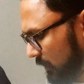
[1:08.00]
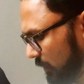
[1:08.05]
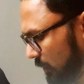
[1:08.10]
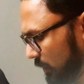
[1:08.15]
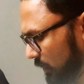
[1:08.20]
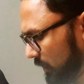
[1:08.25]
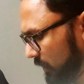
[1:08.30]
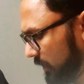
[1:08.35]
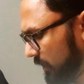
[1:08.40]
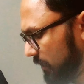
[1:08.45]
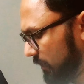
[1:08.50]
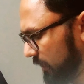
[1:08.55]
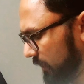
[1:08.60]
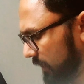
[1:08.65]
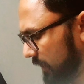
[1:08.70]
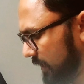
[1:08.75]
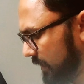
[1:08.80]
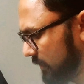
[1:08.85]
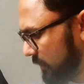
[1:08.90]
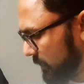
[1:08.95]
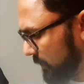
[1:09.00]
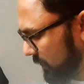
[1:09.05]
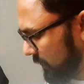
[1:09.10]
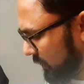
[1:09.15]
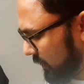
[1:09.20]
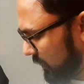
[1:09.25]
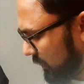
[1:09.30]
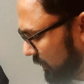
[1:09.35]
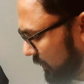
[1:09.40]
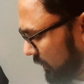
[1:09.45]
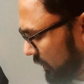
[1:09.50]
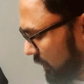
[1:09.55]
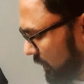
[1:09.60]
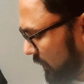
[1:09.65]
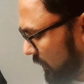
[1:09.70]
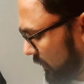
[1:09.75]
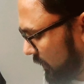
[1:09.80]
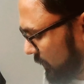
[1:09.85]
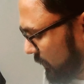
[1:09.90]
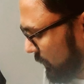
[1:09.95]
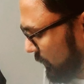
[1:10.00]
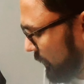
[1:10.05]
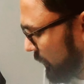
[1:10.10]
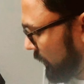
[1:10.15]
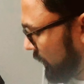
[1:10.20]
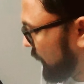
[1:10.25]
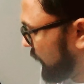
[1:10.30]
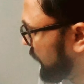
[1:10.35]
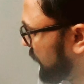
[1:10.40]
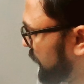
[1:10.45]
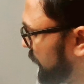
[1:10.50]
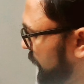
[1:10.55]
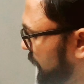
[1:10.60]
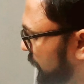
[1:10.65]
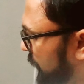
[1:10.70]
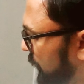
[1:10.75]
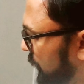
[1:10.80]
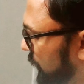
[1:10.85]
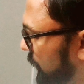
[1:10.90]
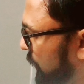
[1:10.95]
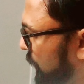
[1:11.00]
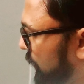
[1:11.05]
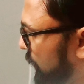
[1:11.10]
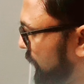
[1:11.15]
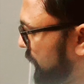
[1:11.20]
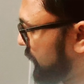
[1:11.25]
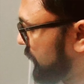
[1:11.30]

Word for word: what kind of attachments there are what